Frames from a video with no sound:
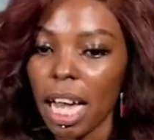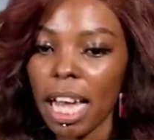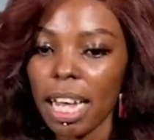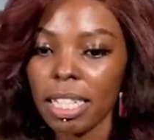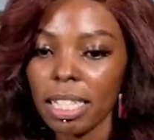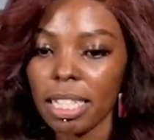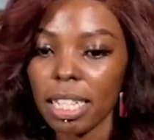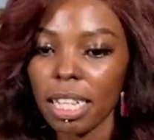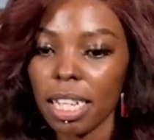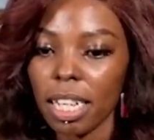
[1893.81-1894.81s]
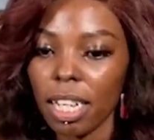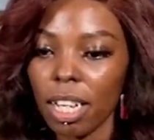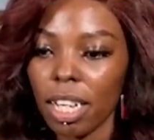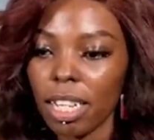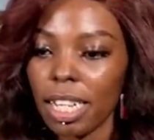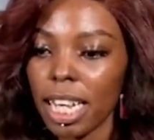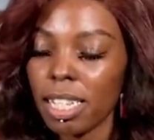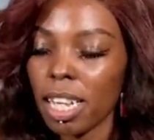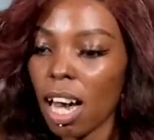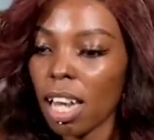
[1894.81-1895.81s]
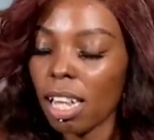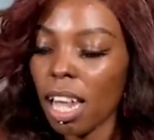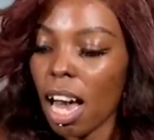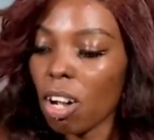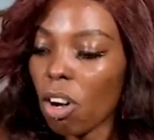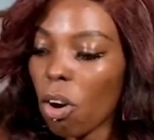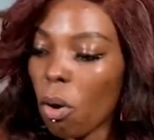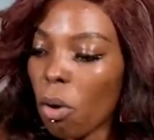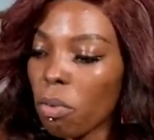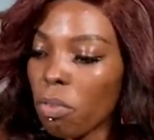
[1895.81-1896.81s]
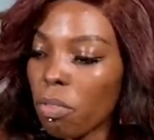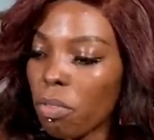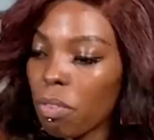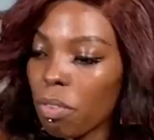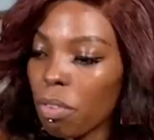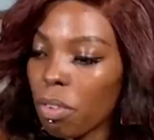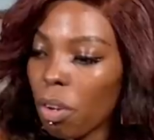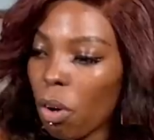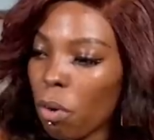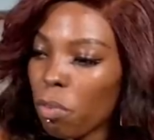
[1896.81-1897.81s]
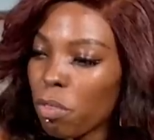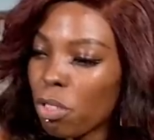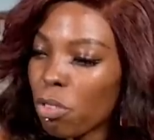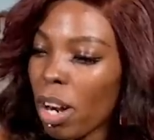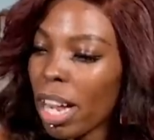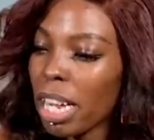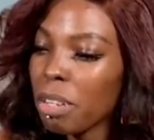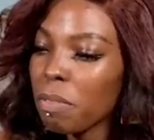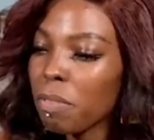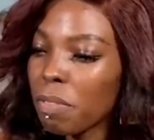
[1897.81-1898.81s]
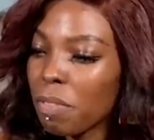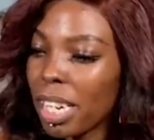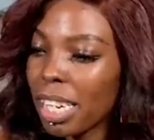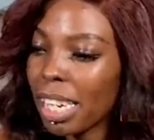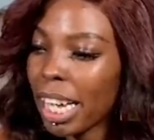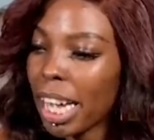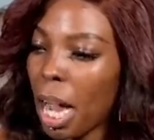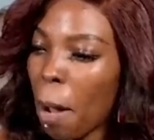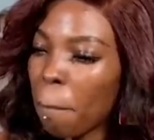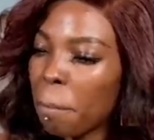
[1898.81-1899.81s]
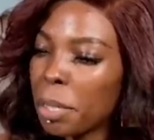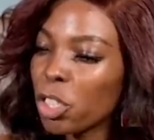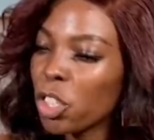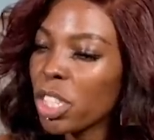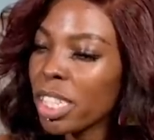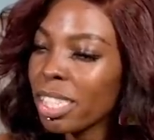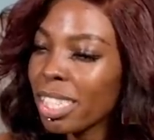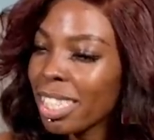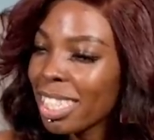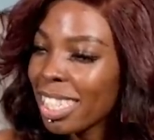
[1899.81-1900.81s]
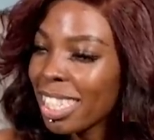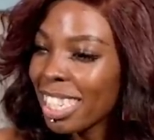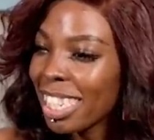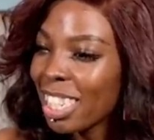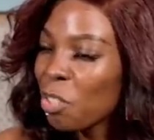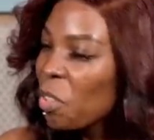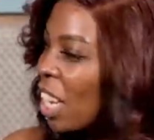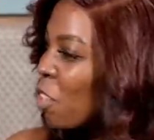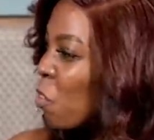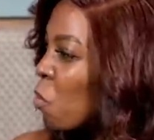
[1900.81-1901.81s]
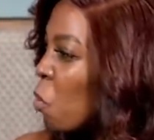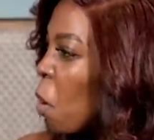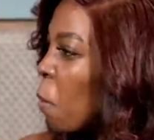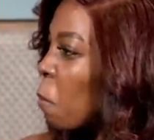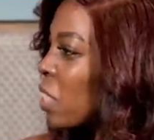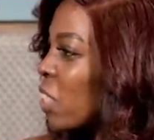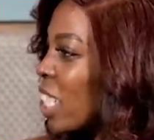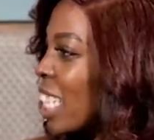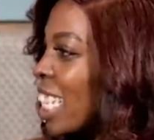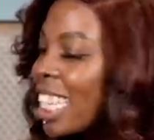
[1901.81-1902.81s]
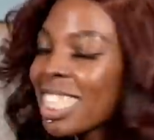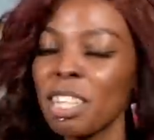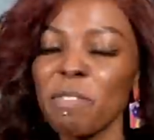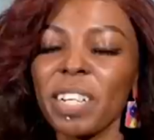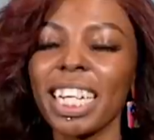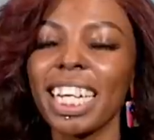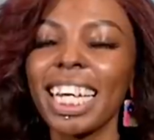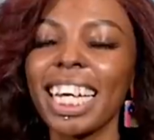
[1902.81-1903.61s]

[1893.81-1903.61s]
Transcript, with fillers: And there's a lack of of drive and like ambition. You know that raw ambition that doesn't even